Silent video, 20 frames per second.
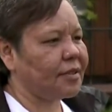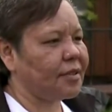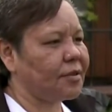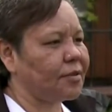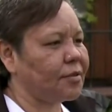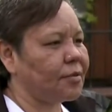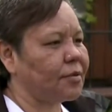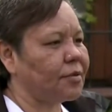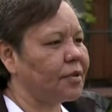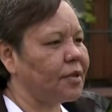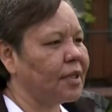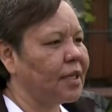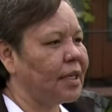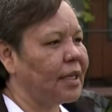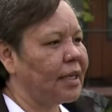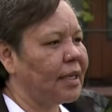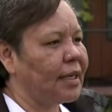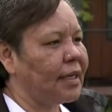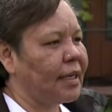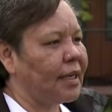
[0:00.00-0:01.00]
So
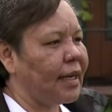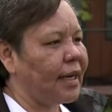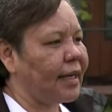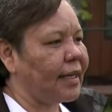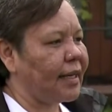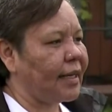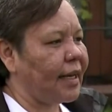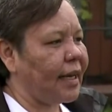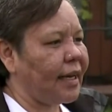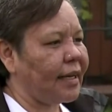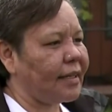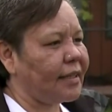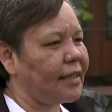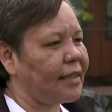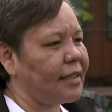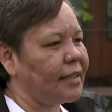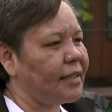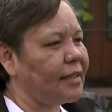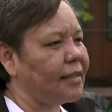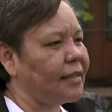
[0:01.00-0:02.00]
I, I
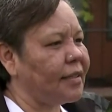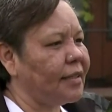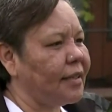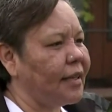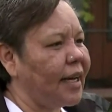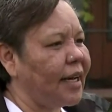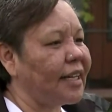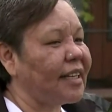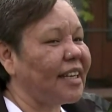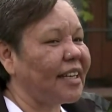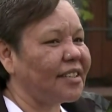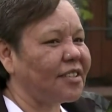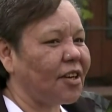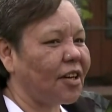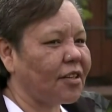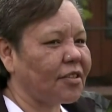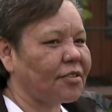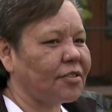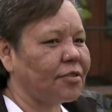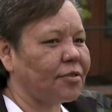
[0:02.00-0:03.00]
didn't, I, I
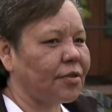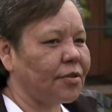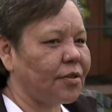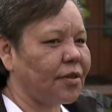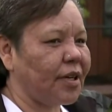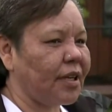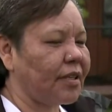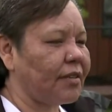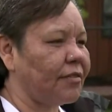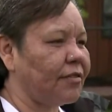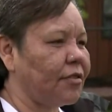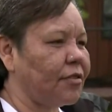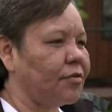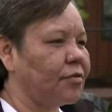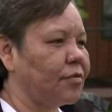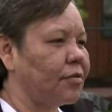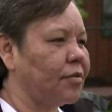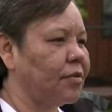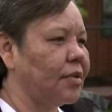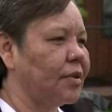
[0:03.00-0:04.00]
talked to her on the phone
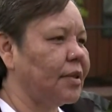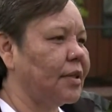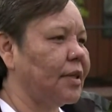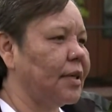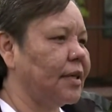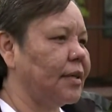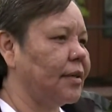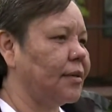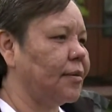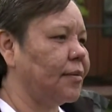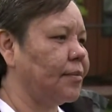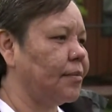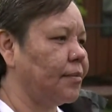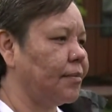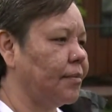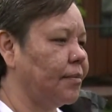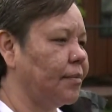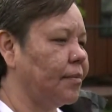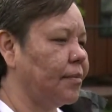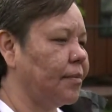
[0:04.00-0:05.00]
um,
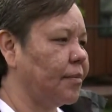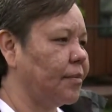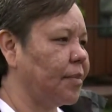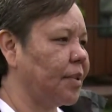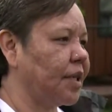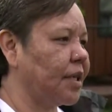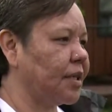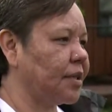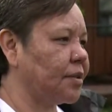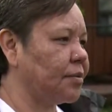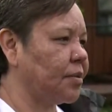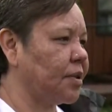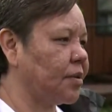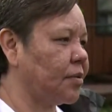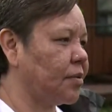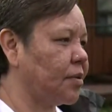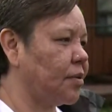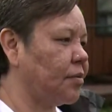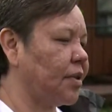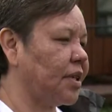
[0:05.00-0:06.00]
because we
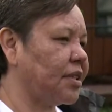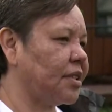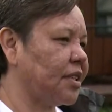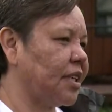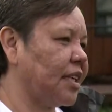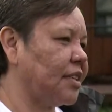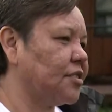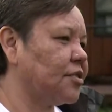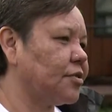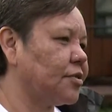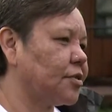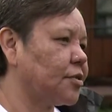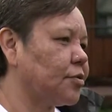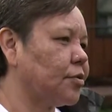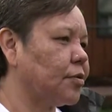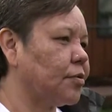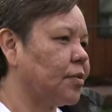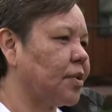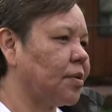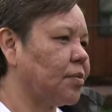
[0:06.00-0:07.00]
were in residential,
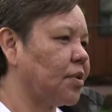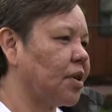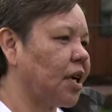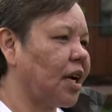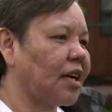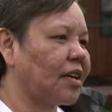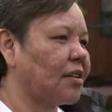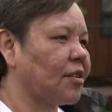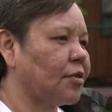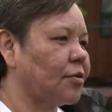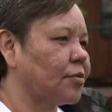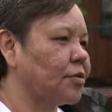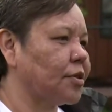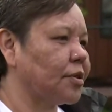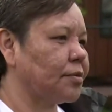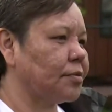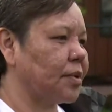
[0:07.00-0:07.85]
school we were not close.